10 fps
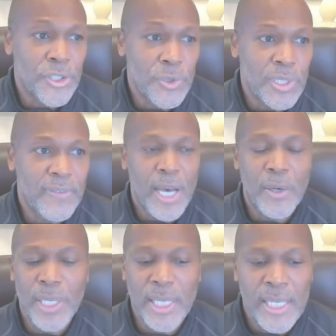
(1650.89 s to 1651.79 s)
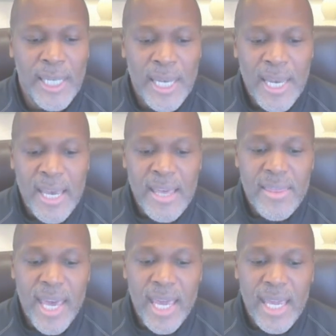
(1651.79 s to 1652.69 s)
Julie Foudy,
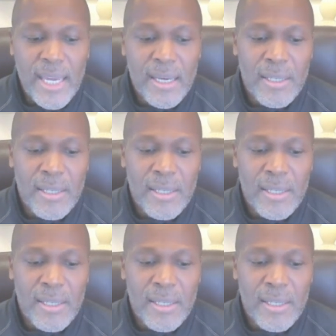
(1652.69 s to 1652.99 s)
they